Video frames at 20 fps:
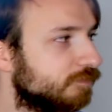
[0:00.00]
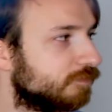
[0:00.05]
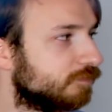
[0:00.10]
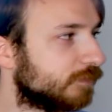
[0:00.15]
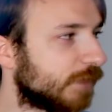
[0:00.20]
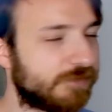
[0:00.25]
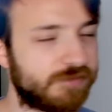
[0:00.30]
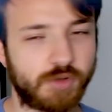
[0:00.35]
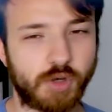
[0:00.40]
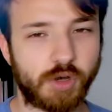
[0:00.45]

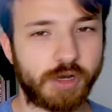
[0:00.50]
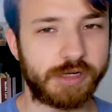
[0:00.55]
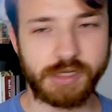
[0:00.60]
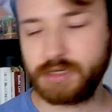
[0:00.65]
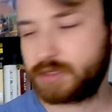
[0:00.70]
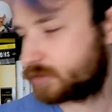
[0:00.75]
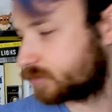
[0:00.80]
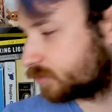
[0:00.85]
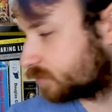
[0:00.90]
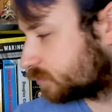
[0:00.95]
have no
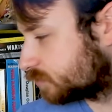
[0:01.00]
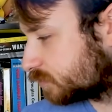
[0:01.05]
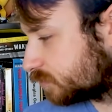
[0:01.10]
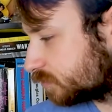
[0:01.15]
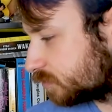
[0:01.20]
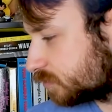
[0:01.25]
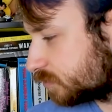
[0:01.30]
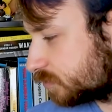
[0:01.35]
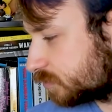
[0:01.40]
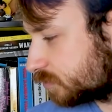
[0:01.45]
idea.
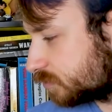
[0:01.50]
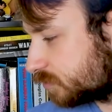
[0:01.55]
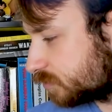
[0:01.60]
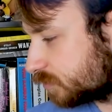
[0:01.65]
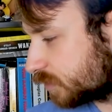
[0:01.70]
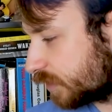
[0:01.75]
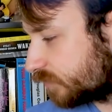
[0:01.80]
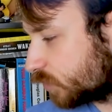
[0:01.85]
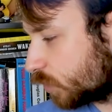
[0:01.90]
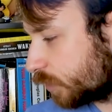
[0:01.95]

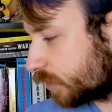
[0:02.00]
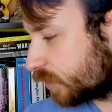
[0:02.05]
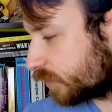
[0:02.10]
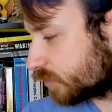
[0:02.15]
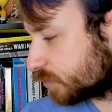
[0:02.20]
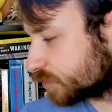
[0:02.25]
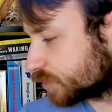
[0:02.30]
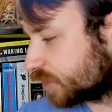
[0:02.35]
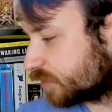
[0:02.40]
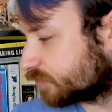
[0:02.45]
I have no idea if
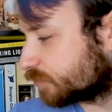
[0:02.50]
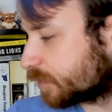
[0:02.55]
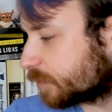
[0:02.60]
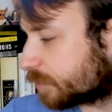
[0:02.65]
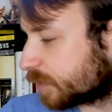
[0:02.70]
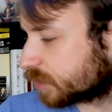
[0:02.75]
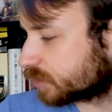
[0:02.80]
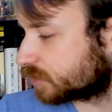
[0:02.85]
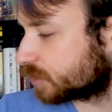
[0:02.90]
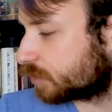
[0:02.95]
those can even be
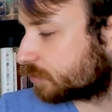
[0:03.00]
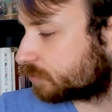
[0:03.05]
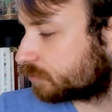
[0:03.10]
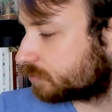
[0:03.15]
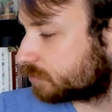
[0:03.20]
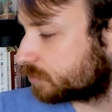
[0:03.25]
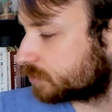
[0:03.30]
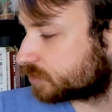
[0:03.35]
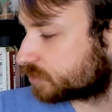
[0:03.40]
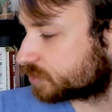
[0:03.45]
picked up.
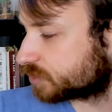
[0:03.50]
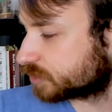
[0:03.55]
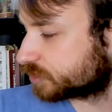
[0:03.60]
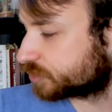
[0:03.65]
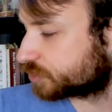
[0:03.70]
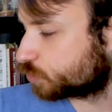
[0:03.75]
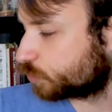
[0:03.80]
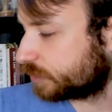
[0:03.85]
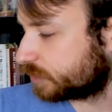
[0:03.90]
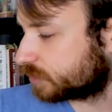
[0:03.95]
It's just like
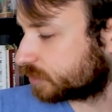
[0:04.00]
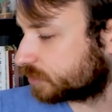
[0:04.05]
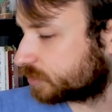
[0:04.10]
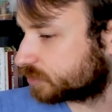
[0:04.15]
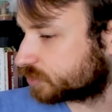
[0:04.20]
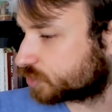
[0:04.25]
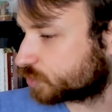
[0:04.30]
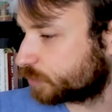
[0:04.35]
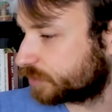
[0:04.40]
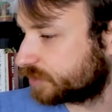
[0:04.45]
squeaking
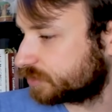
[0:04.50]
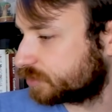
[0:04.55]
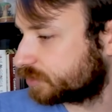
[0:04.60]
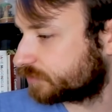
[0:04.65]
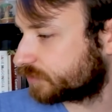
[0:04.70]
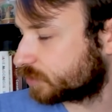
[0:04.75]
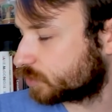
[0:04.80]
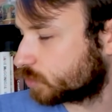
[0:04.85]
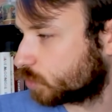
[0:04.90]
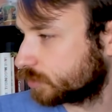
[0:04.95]
and squealing
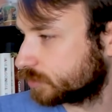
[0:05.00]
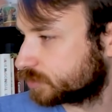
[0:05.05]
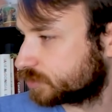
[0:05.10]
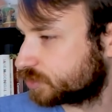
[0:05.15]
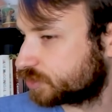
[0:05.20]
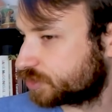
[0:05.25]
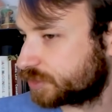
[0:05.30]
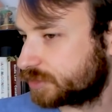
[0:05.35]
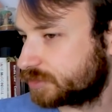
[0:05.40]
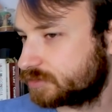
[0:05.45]
of the doors
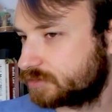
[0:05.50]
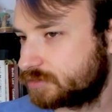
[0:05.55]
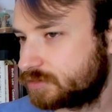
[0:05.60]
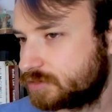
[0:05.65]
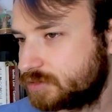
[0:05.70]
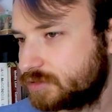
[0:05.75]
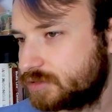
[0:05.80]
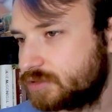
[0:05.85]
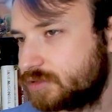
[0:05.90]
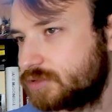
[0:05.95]
and shit.
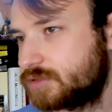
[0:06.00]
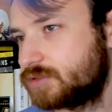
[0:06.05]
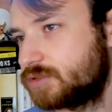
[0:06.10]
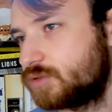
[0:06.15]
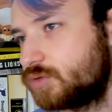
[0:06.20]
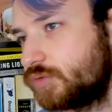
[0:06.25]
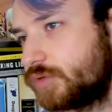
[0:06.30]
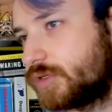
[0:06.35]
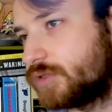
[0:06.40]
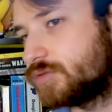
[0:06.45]

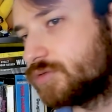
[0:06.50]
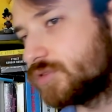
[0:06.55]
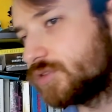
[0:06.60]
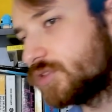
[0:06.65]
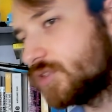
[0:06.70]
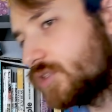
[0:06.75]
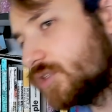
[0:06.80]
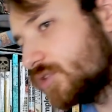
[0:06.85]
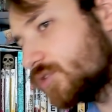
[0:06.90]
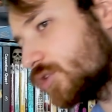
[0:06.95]
Who knows?
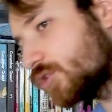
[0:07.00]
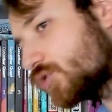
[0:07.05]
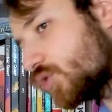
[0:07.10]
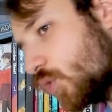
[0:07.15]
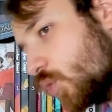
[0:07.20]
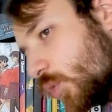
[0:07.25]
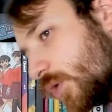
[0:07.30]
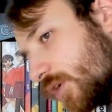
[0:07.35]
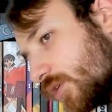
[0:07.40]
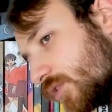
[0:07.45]
There's also
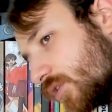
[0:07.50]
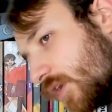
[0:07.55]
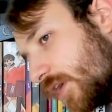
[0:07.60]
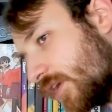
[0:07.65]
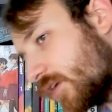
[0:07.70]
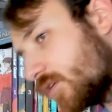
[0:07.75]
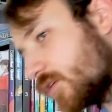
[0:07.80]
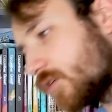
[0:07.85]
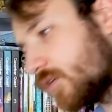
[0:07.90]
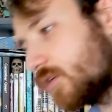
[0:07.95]
a weird
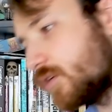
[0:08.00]
like